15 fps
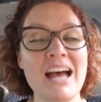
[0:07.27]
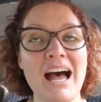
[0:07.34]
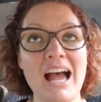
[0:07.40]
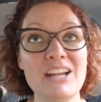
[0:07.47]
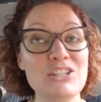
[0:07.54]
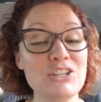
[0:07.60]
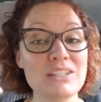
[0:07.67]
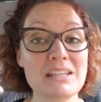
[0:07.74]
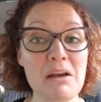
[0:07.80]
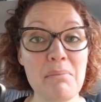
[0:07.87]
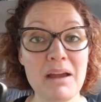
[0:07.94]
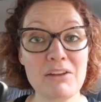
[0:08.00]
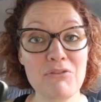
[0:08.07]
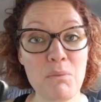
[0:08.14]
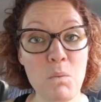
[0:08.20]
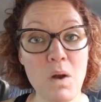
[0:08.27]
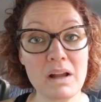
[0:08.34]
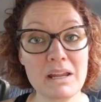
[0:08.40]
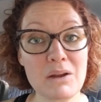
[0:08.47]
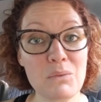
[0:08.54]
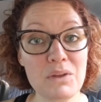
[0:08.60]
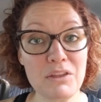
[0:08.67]
I just got back from
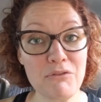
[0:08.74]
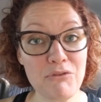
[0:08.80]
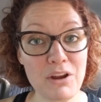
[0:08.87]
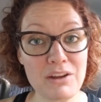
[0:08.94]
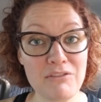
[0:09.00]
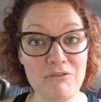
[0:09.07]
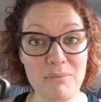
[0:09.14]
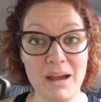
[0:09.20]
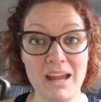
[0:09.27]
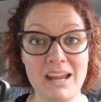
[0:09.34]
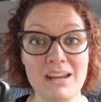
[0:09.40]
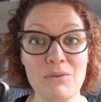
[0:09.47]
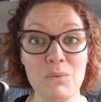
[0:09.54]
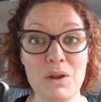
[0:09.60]
walking with a friend of mine.